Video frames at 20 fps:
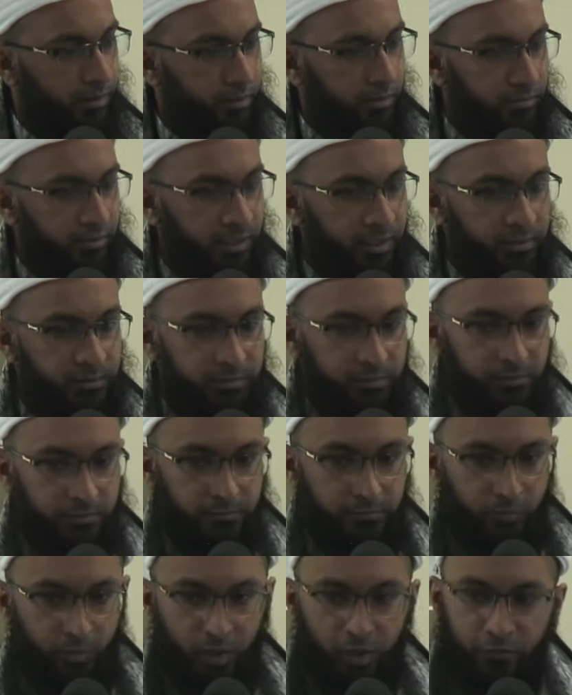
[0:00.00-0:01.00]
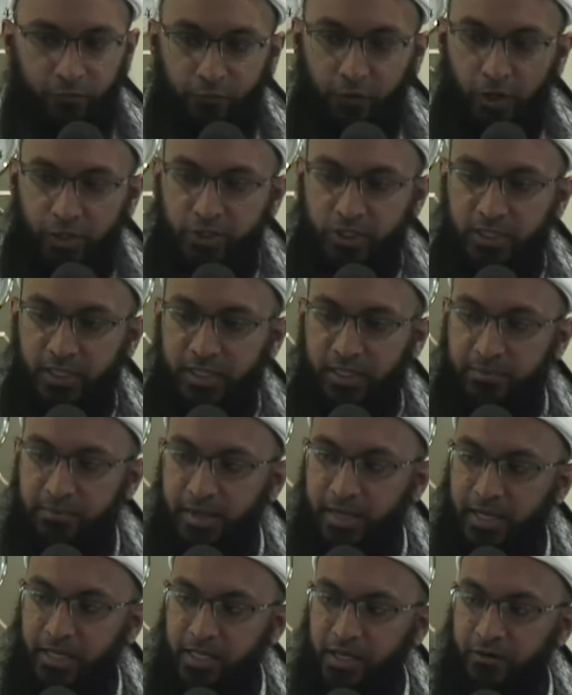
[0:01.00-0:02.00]
that unfortunately
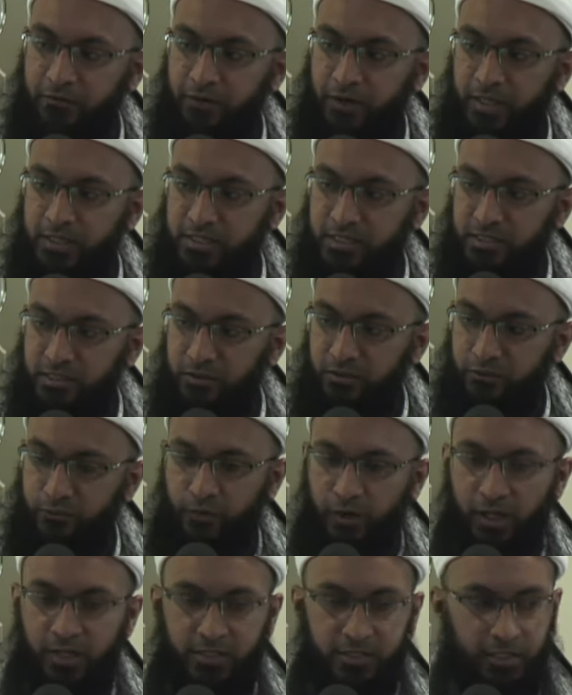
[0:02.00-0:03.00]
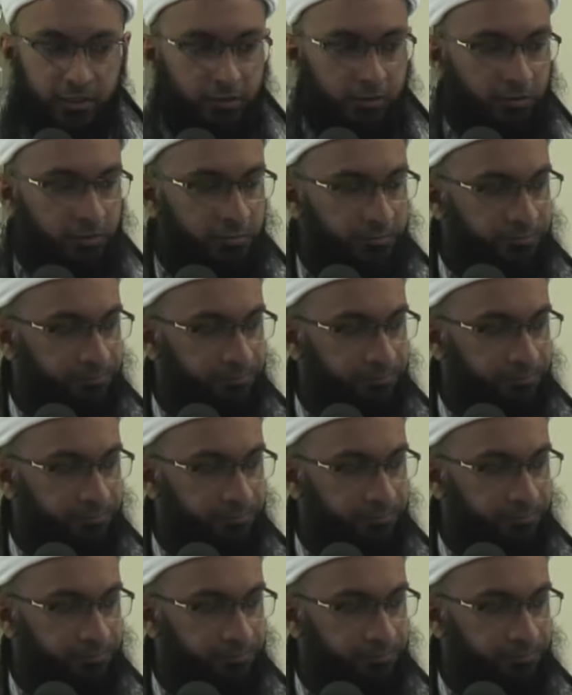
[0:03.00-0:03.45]
many of us falls into.